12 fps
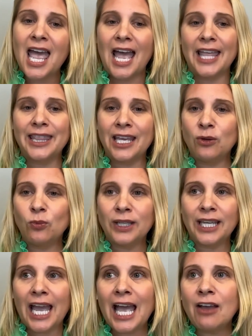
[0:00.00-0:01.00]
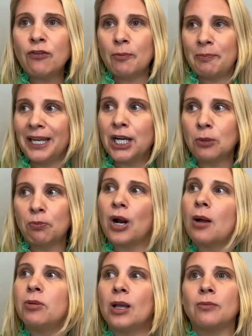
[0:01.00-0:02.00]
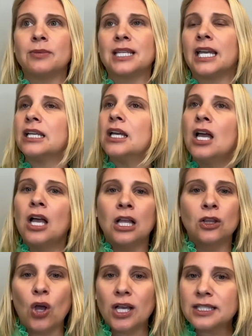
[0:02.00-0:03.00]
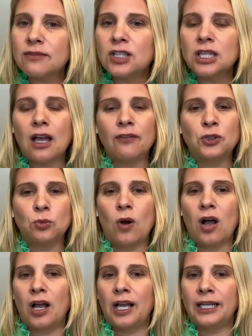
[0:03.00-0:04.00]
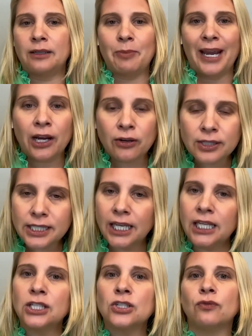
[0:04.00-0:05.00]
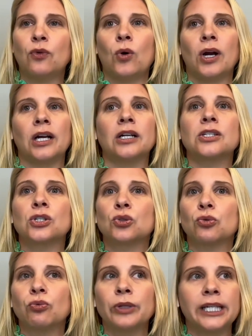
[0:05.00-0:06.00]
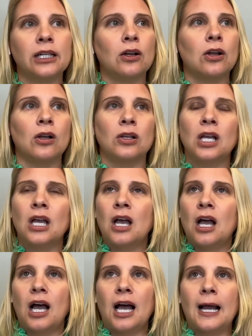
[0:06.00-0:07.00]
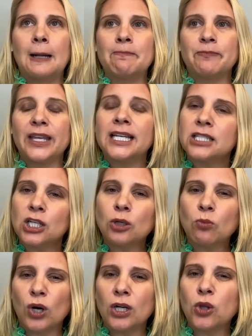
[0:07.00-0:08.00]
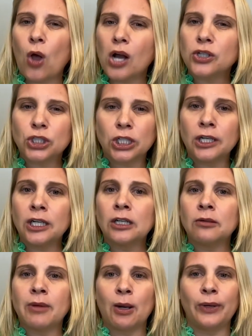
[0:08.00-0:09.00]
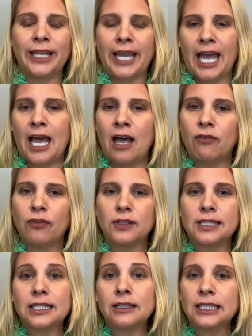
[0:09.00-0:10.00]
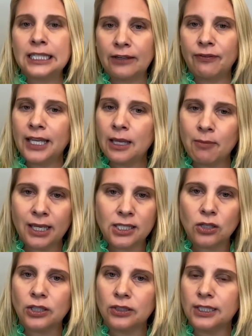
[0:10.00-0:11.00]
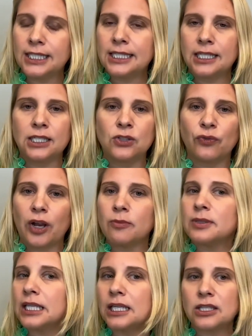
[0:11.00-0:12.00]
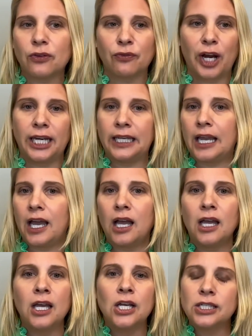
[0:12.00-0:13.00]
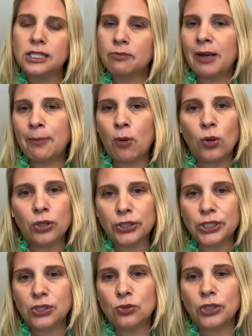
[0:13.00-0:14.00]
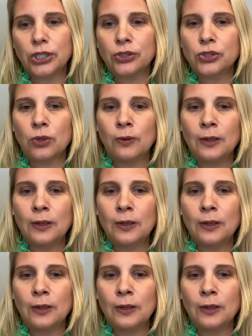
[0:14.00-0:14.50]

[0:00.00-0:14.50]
And then we have bigger problems like loss of a loved one, parents getting divorced, real things that are more long-term. We have significant mental illnesses from schizophrenia to bipolar disorder. So,